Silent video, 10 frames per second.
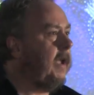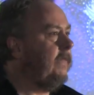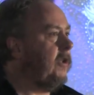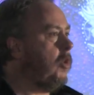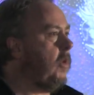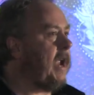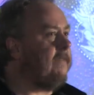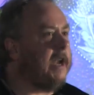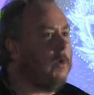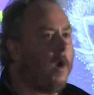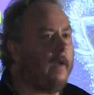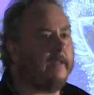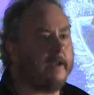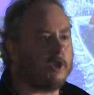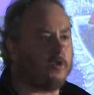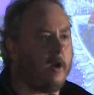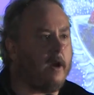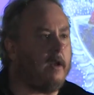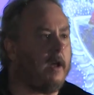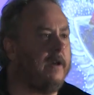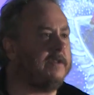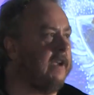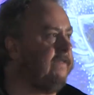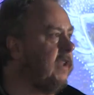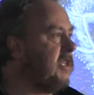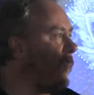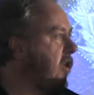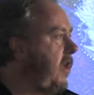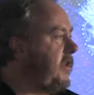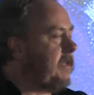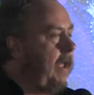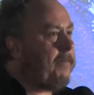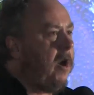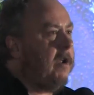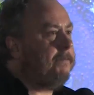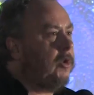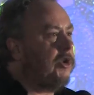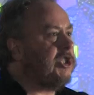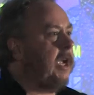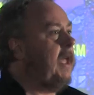they do whatever they want, they destroy our lives, they fill us with all this empire bullshit,